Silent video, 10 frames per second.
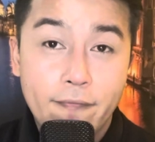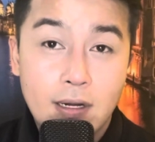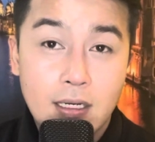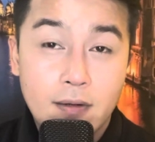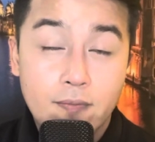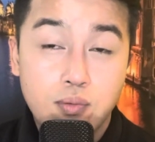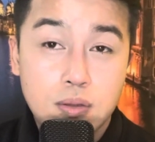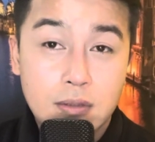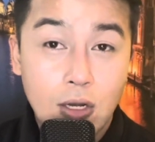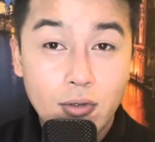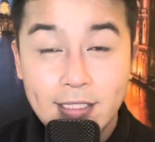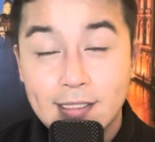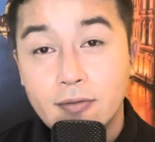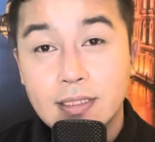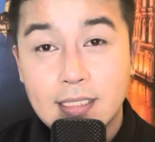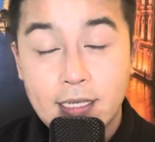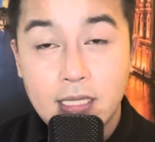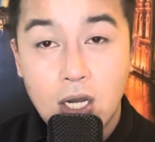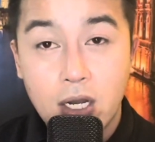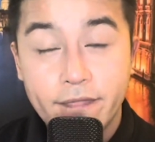the
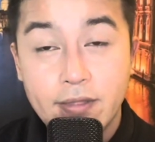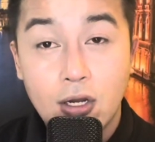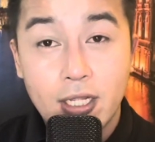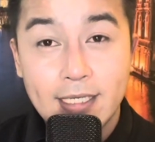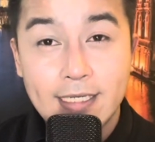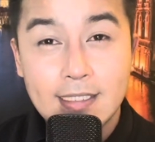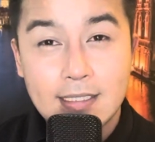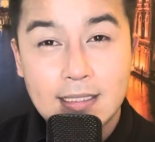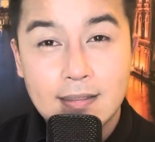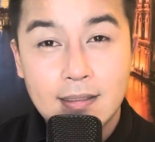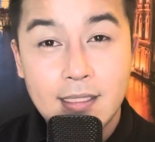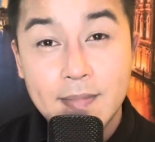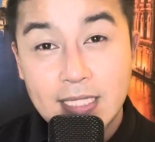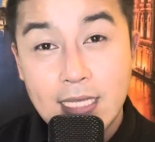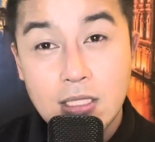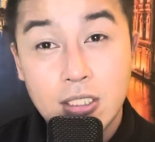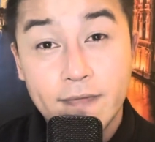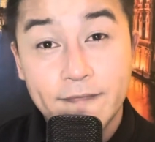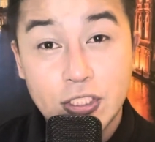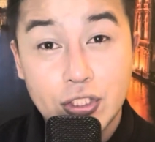online, it's limited
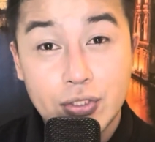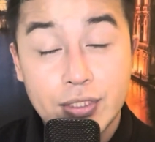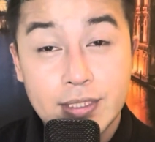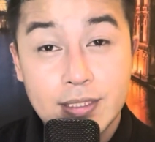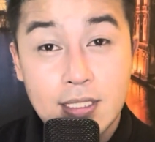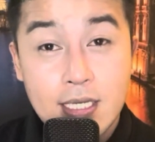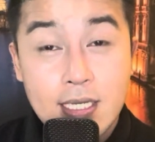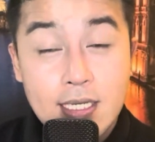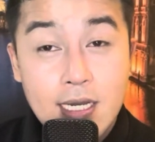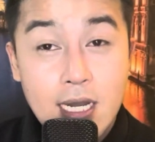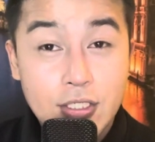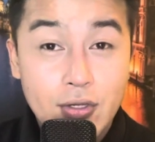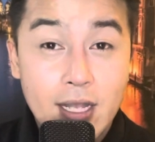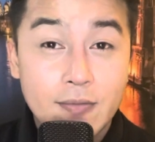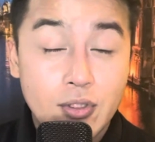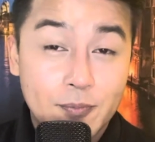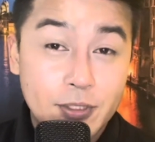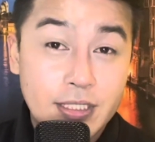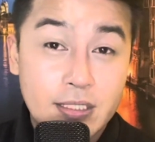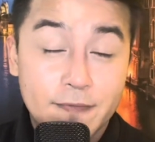on features. You have to
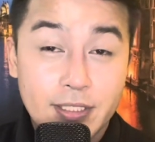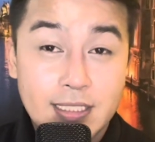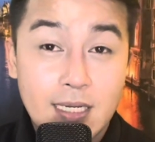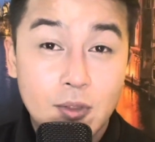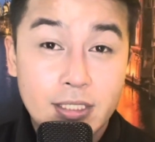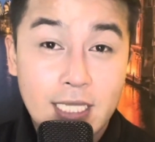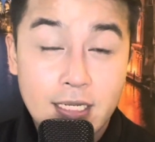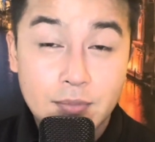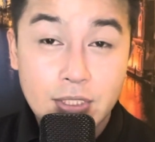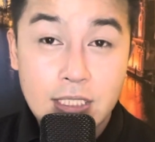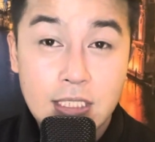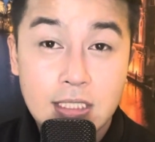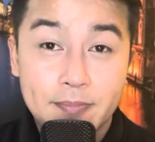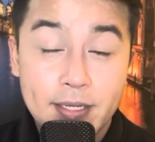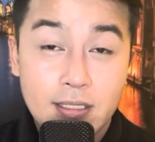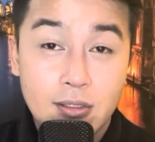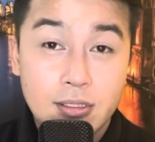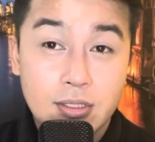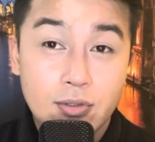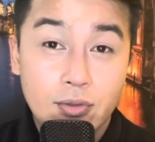purchase, for example, timesheets,
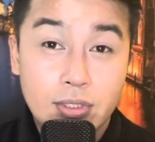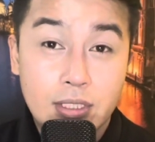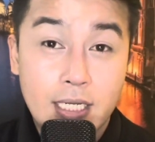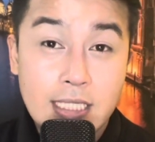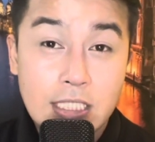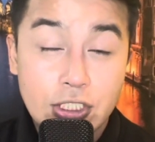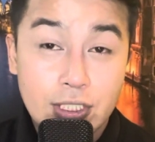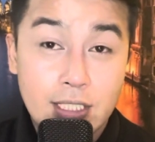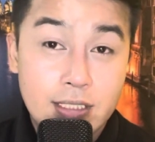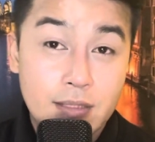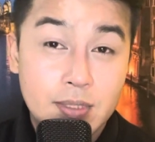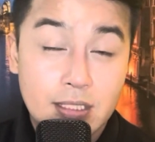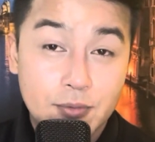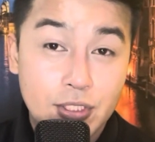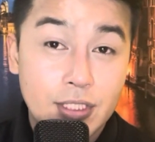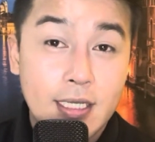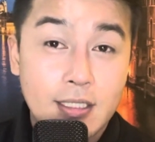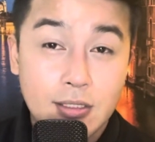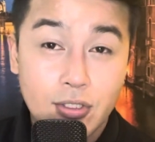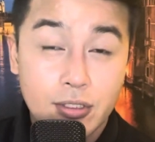payroll. So those are additional subscription
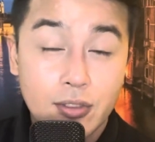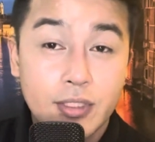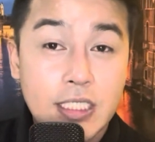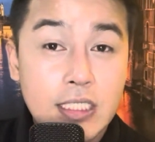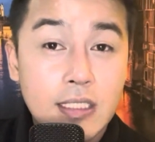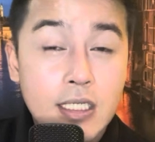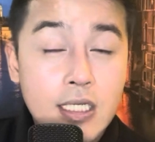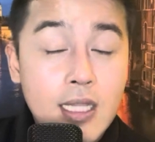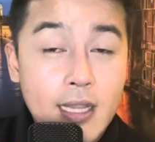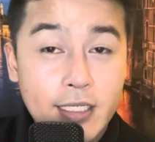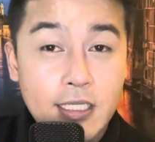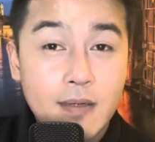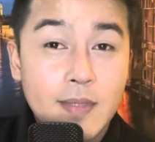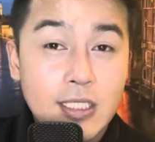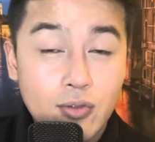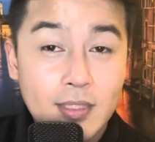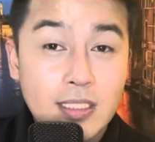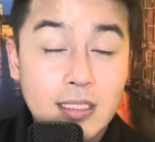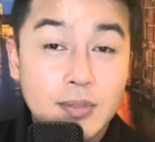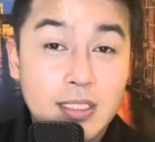and you're looking like in a
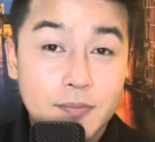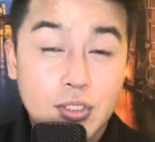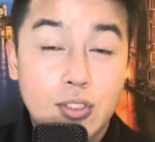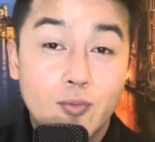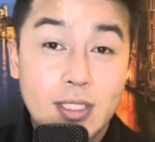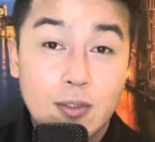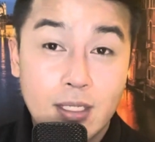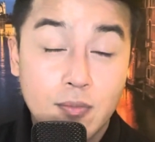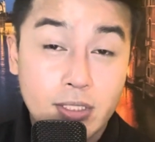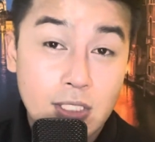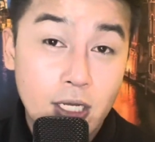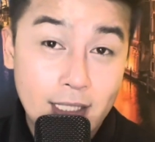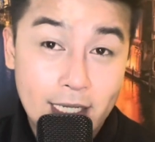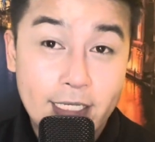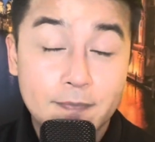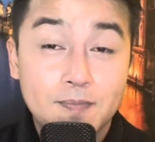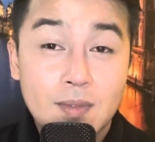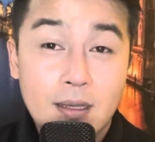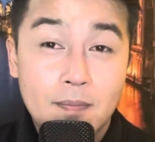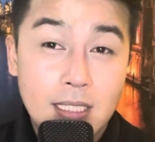month-to-month subscription with QuickBooks Online,
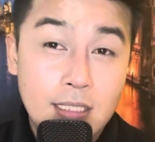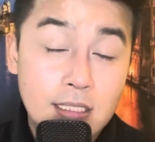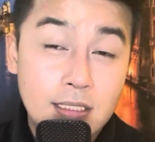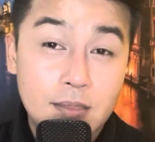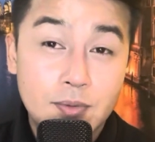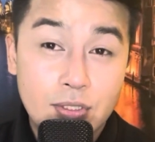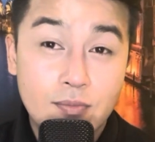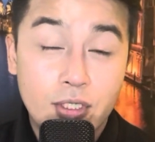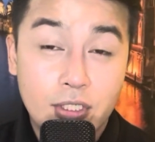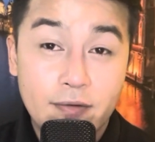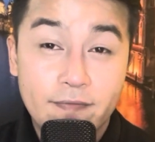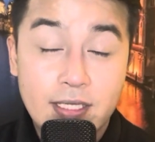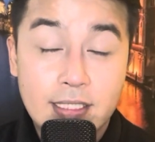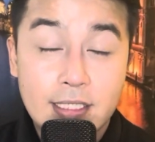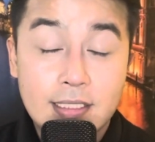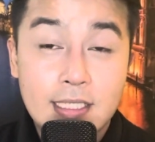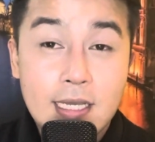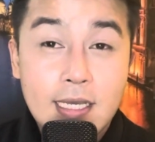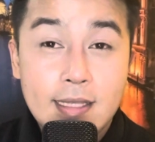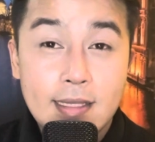but it gives you more convenience.
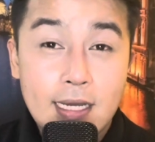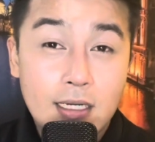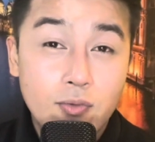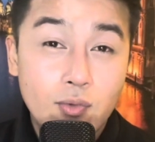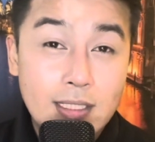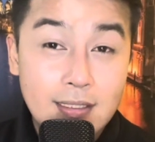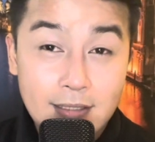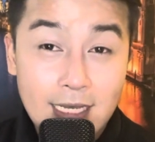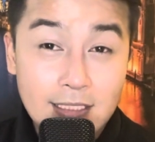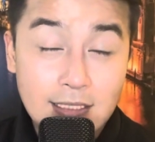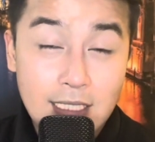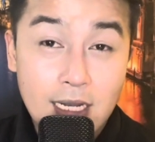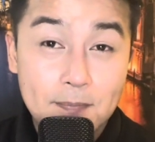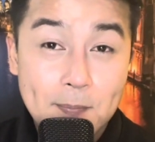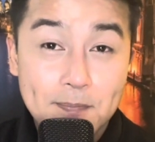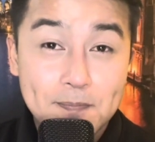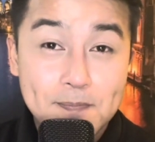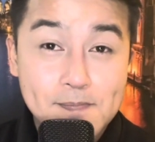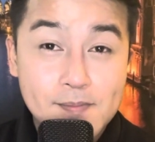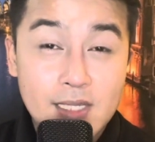Now with the desktop,
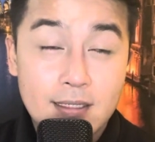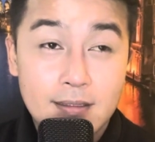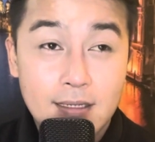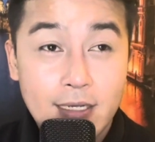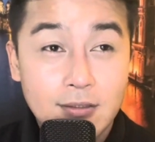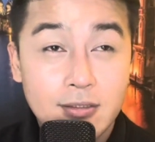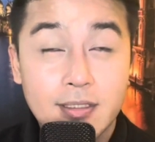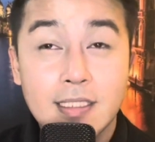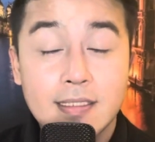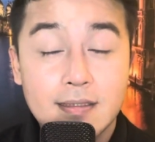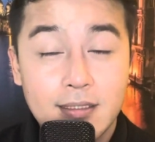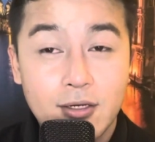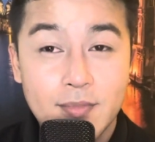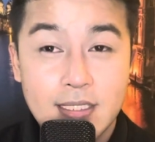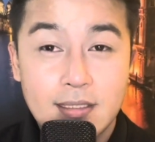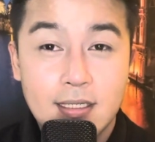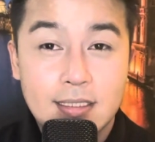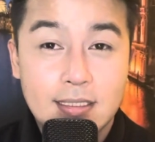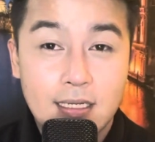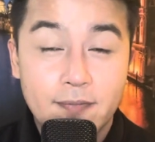I don't really recommend
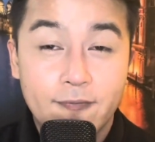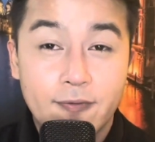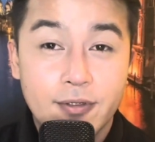desktop